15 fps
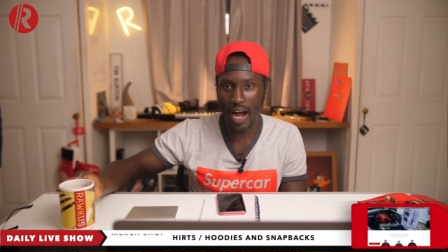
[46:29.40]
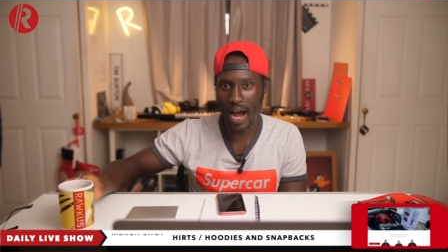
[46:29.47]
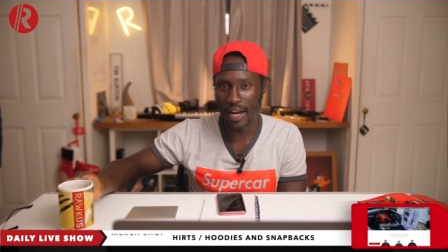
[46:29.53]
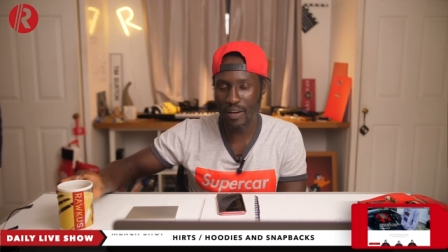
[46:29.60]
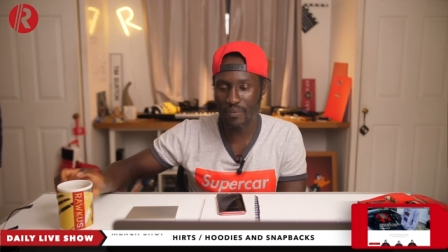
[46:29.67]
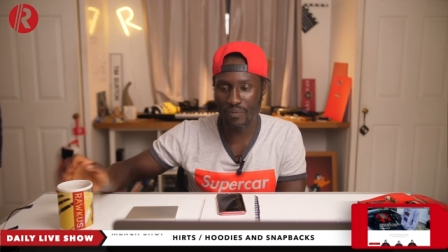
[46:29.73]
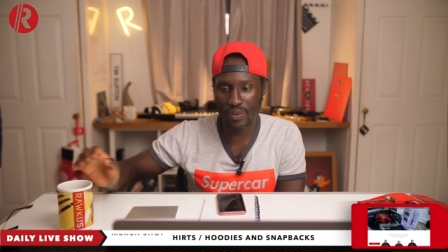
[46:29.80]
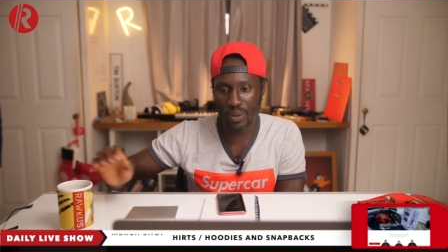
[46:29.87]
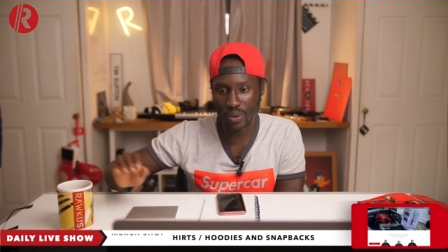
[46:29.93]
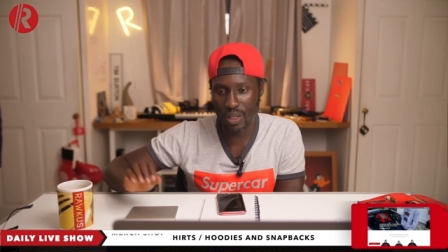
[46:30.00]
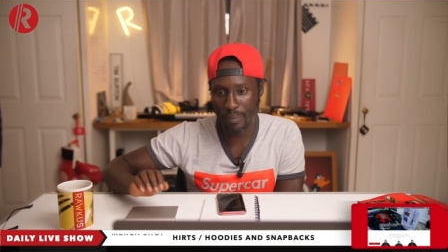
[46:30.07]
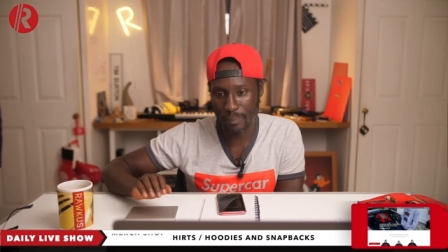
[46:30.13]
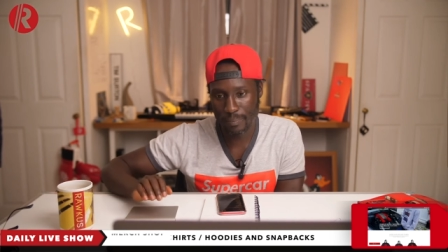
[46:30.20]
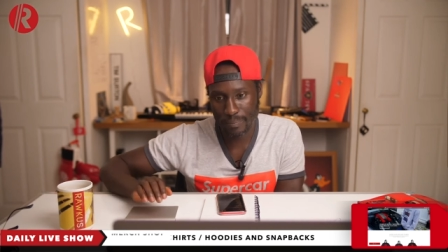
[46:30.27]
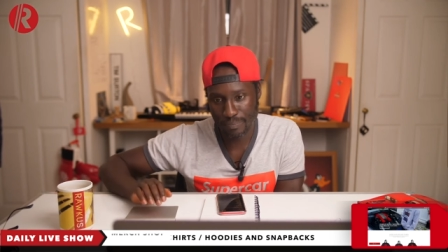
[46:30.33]
I didn't feel
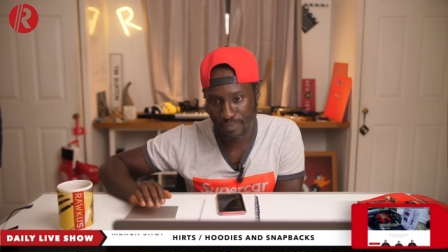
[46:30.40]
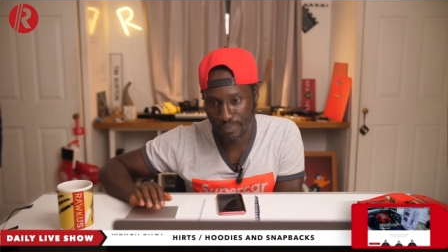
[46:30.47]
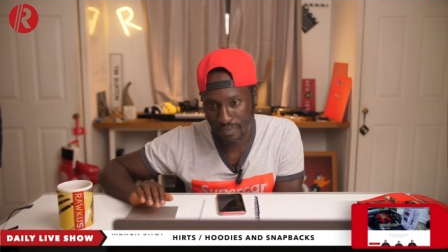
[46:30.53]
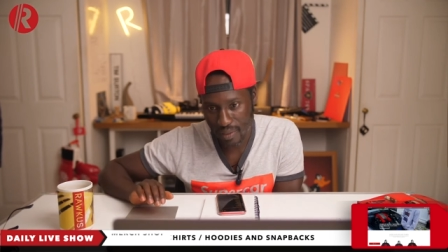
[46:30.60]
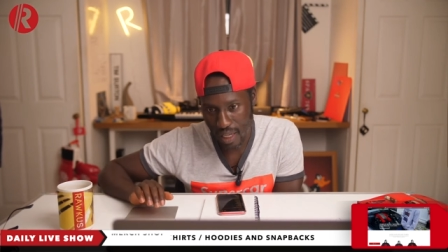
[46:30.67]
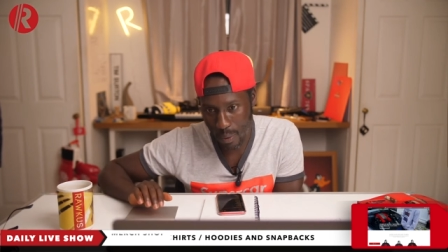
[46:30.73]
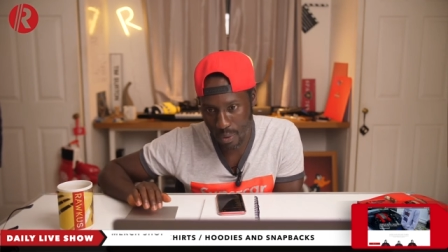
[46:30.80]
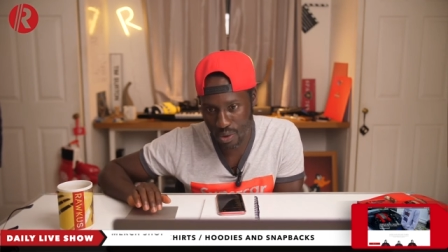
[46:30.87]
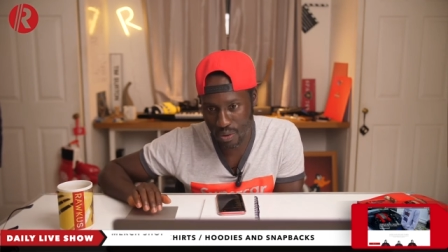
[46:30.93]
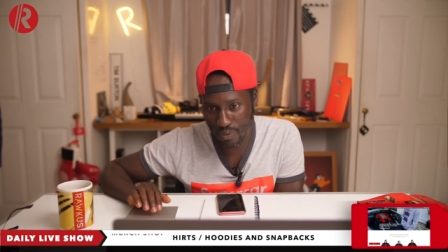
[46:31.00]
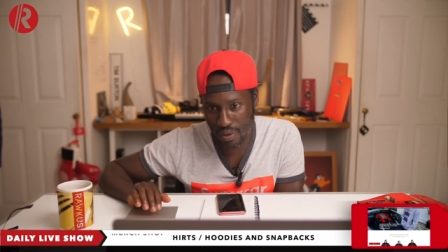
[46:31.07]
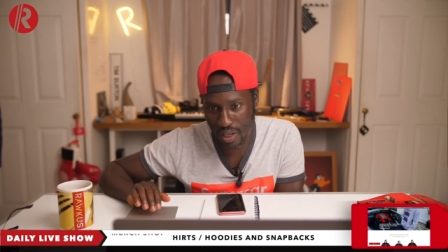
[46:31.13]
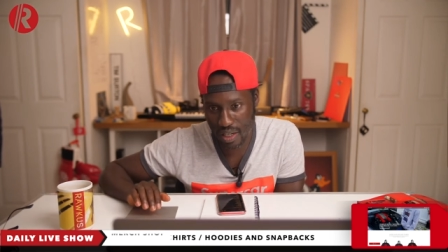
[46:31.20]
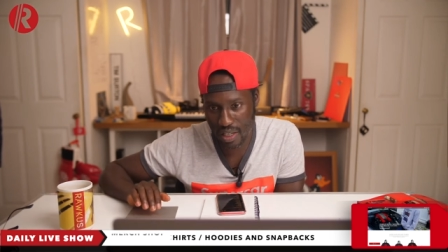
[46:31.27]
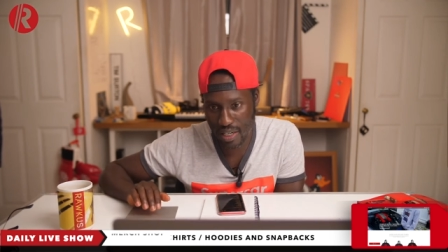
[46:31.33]
them. I was
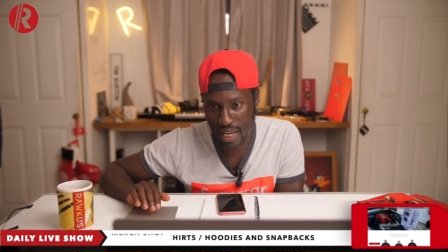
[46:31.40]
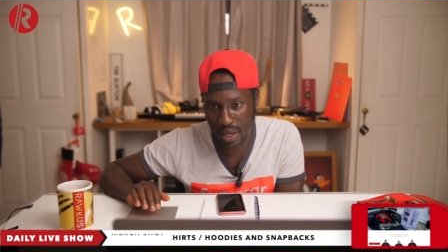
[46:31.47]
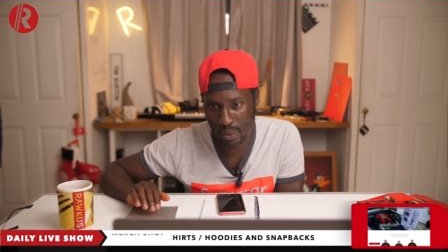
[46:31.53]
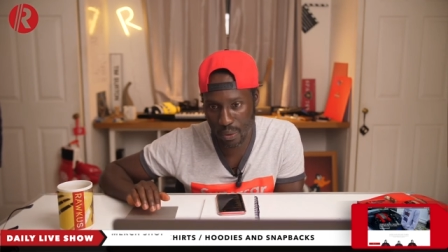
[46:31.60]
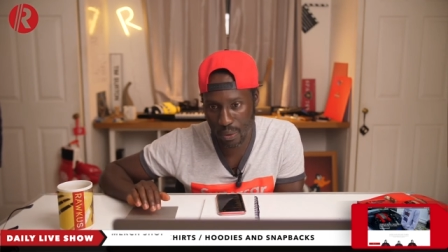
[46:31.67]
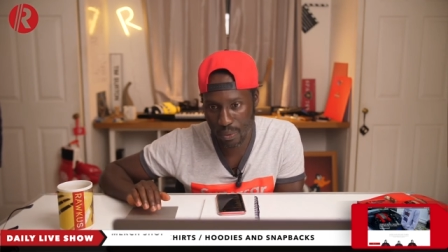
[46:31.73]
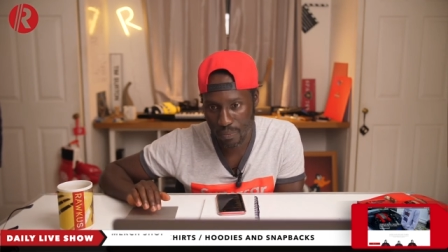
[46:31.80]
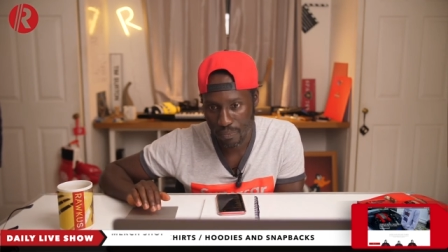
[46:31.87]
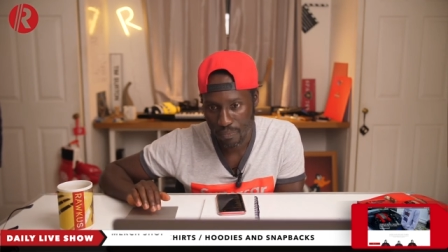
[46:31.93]
not feeling the devil.